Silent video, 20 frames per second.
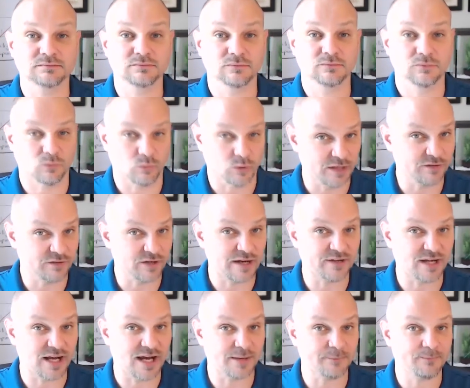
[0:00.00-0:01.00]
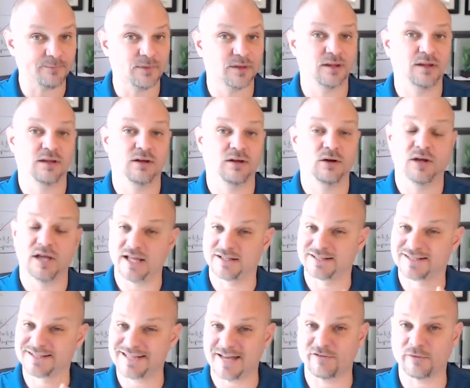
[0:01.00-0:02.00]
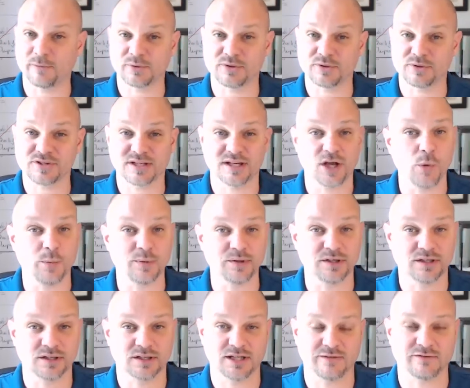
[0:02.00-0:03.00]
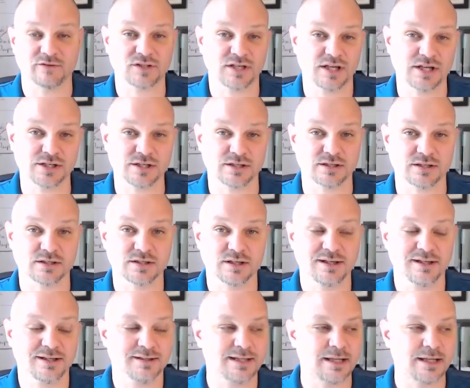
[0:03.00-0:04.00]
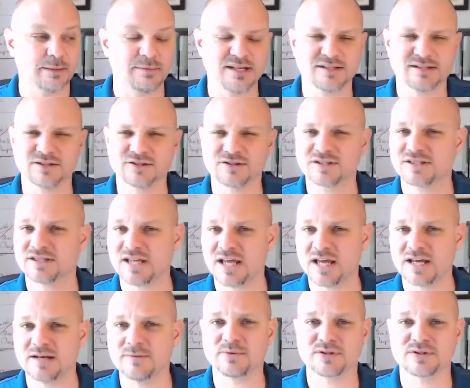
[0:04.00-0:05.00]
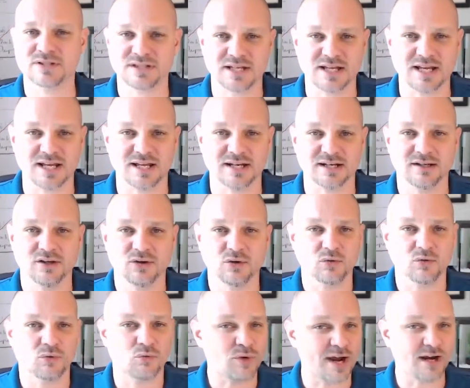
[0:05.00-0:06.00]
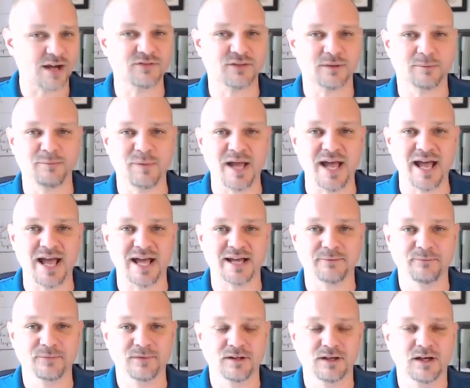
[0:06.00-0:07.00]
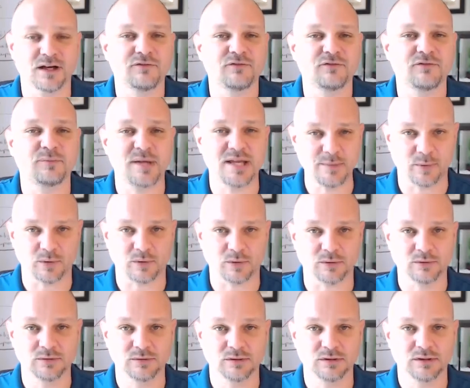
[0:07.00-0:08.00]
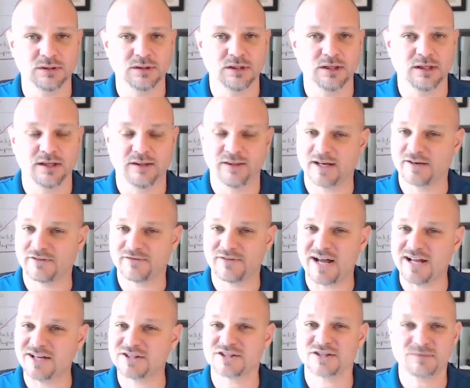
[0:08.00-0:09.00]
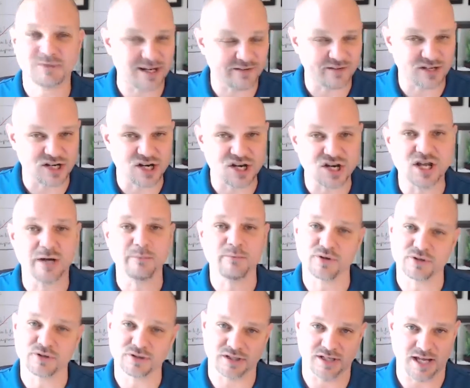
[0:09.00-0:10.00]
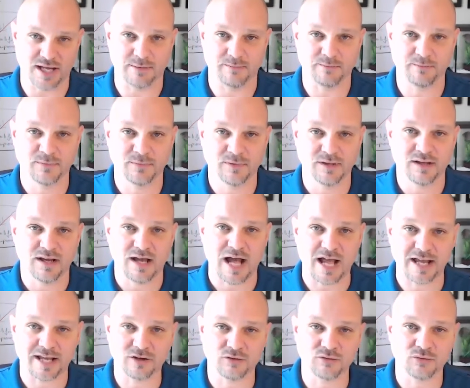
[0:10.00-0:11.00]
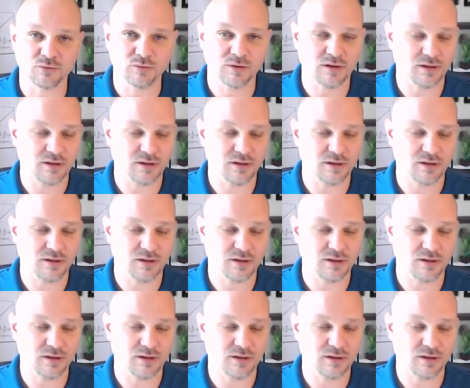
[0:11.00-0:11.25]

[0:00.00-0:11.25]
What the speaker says: whatever I've got, and 7% open to the conversation, that means there's 10% right off the bat of people that if I just, out of a numbers game, I could